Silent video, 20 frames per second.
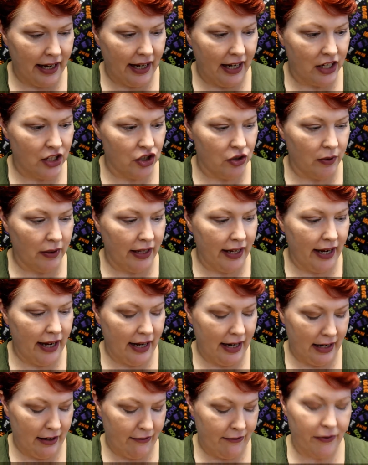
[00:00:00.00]
actually
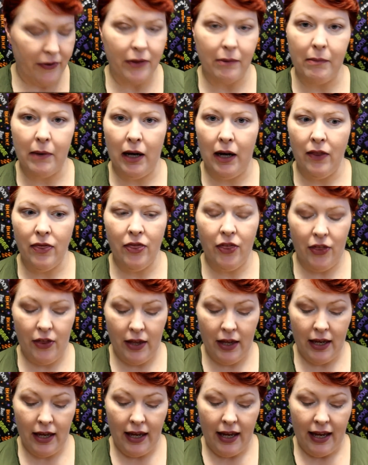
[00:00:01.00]
have for the month,
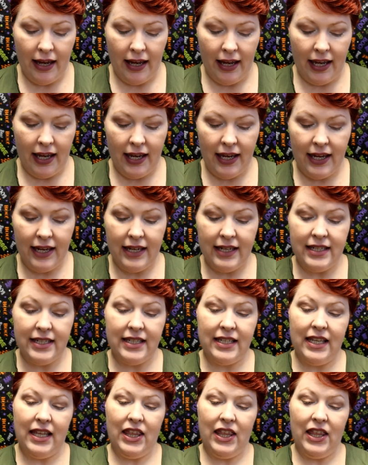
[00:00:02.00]
is